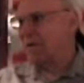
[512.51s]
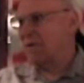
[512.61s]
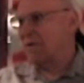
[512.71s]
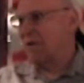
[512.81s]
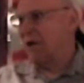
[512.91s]

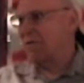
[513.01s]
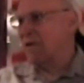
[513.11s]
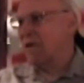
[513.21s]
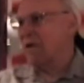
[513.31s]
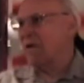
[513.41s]

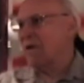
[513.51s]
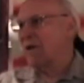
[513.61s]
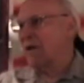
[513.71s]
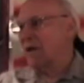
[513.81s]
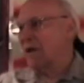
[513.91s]
squadron,
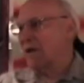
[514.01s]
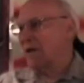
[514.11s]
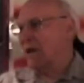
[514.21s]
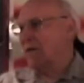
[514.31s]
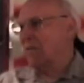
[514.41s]

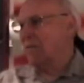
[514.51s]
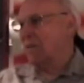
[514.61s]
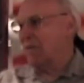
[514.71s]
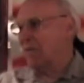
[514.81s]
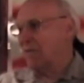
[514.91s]
and then
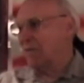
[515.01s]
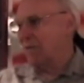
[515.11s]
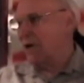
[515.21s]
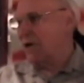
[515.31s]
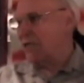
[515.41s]

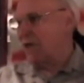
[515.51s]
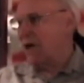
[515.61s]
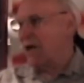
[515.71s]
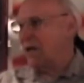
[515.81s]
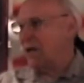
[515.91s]
we
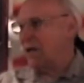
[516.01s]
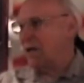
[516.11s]
trained.